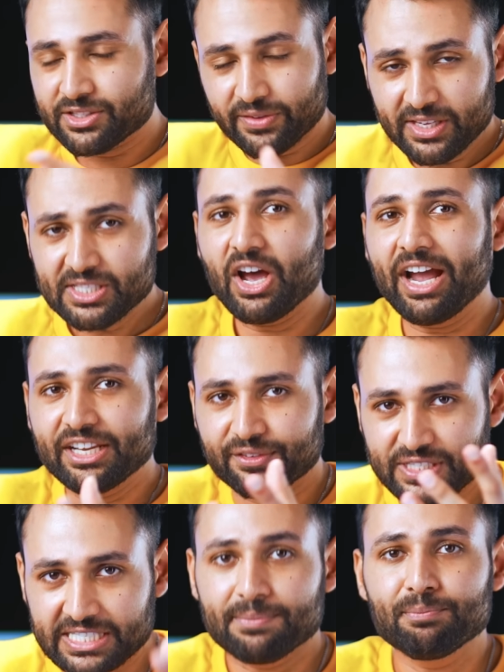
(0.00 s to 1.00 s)
so this kind
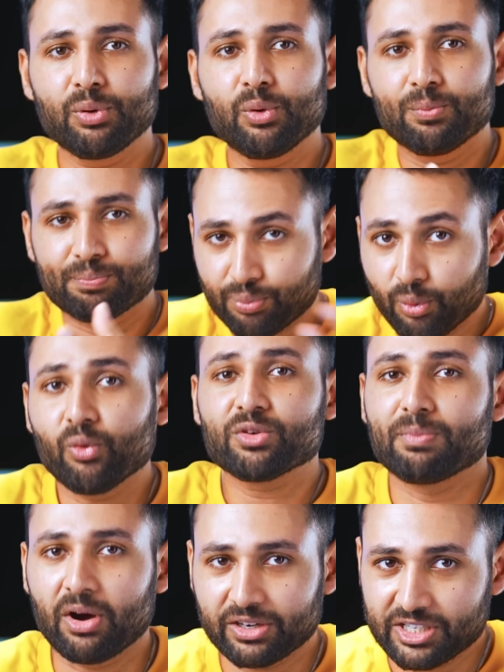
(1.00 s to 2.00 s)
of simple,
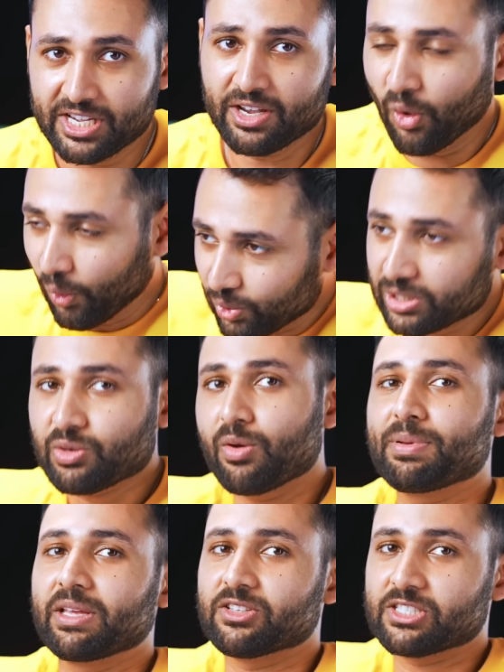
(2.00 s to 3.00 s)
broad marketing also
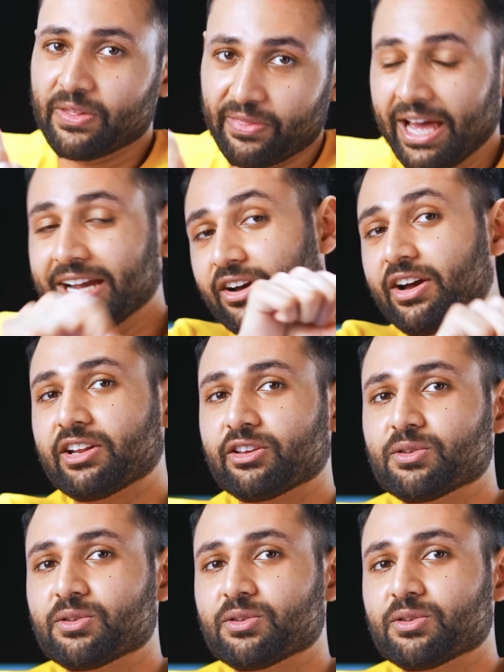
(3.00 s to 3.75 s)
appeals to that kind of